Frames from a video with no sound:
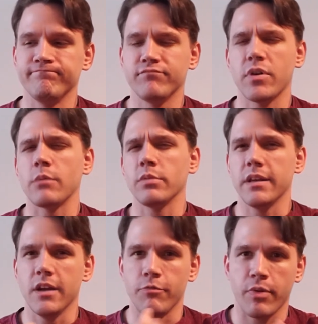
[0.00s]
probably
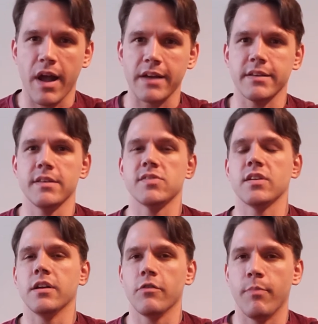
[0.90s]
enough practice and
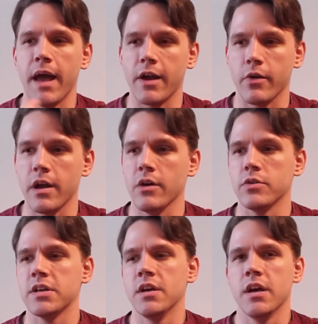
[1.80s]
enough background,